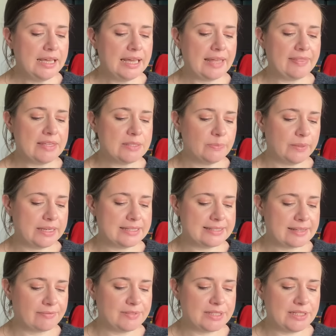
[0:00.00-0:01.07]
And this one is
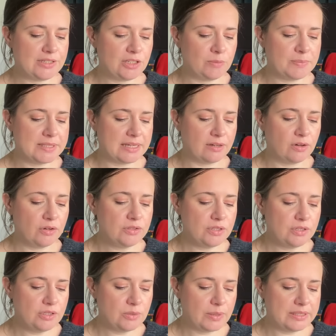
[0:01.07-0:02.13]
72%
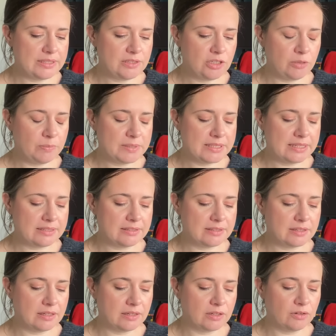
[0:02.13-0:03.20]
cotton,
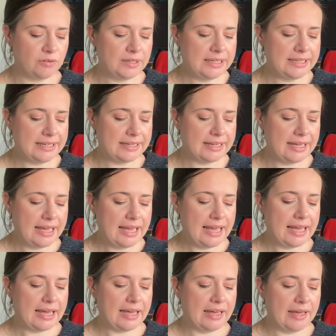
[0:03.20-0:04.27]
22% acrylic.
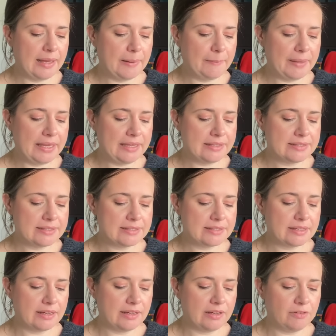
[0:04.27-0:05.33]
It's
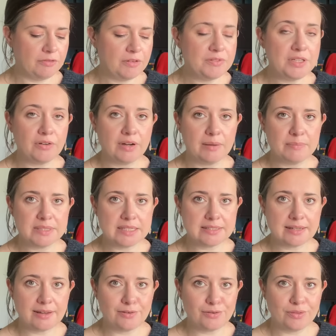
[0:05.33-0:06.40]
50 grams is
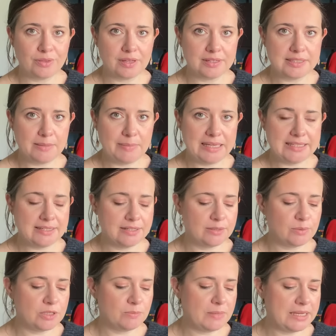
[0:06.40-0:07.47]
130 meters,
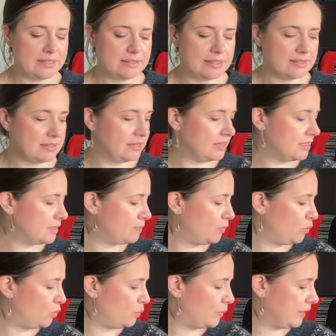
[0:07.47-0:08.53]
which makes this a nice
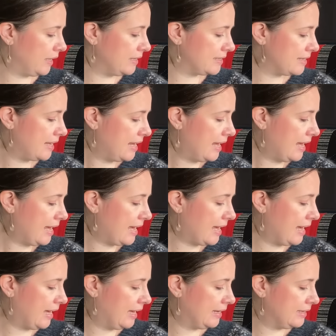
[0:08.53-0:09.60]
sport weight.
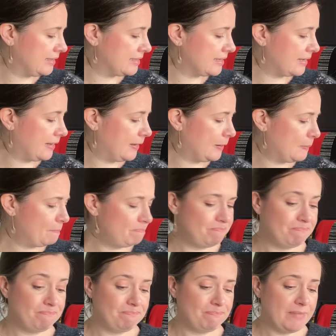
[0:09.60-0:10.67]
And
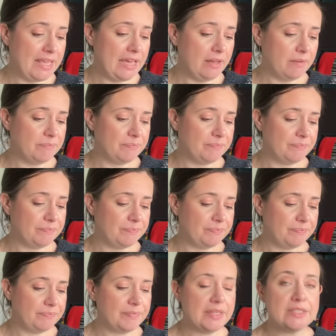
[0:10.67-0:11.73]
yeah,
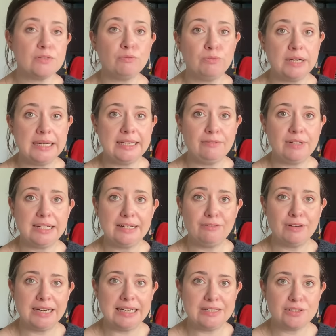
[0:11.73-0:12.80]
it's really, really,
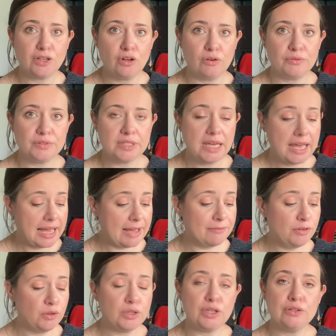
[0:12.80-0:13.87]
really soft. I've
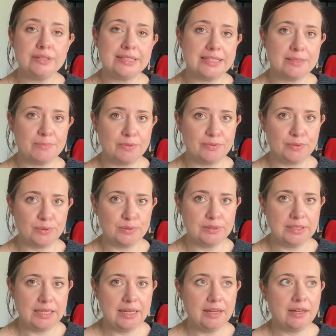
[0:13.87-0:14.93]
not used this before.
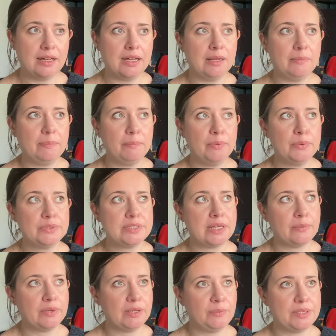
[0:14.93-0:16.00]
I bought it
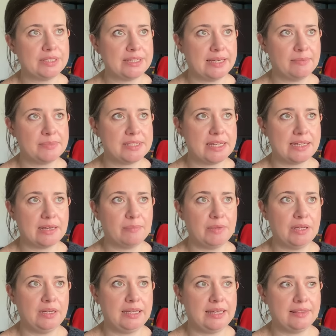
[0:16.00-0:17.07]
when I went to Amsterdam
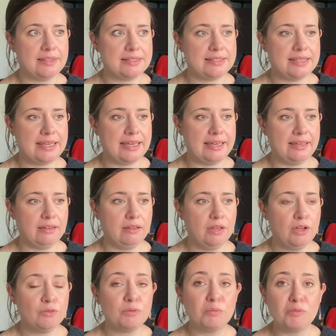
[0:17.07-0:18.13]
earlier this year
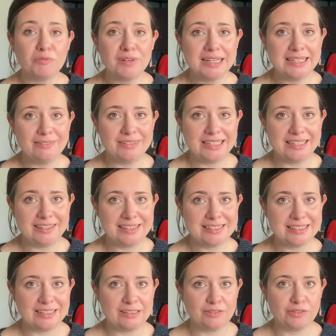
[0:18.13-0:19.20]
from a really, really nice
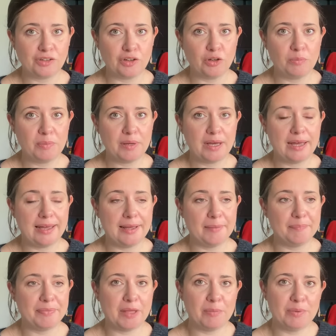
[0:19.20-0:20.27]
little shop.
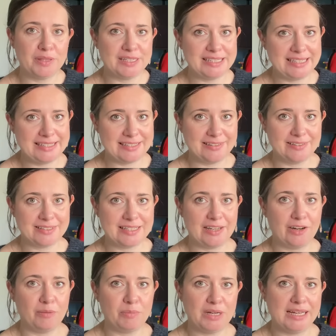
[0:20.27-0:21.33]
I'll put the details
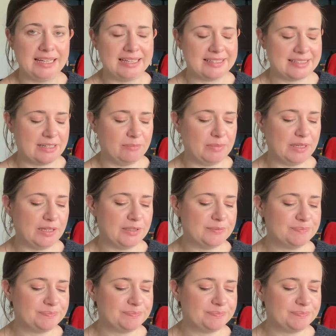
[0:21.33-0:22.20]
here. I'll put a link down below.